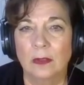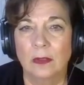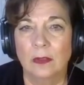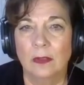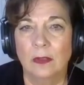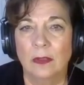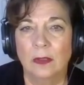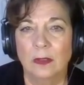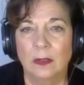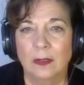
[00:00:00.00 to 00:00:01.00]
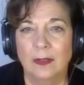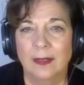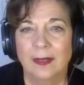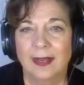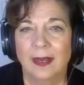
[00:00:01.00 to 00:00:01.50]

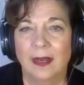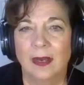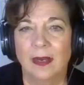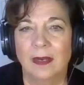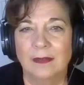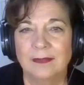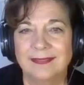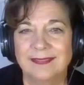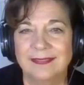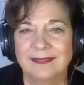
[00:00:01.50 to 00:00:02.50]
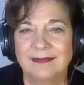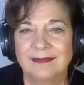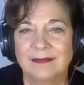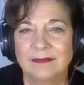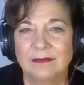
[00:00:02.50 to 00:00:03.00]

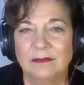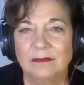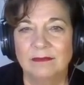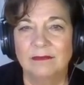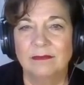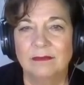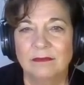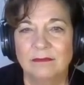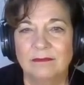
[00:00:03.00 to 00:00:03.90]
No words are spoken by the person on screen.